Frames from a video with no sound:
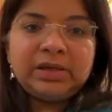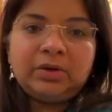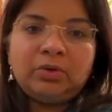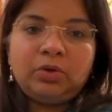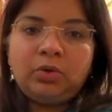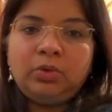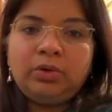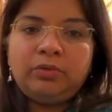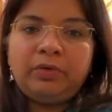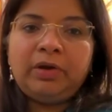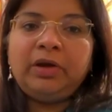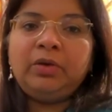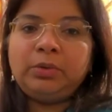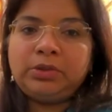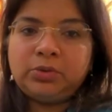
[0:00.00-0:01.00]
I don't do it for
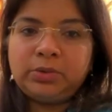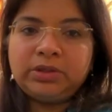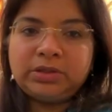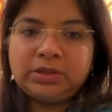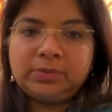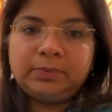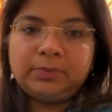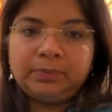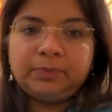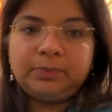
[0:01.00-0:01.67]
individuals.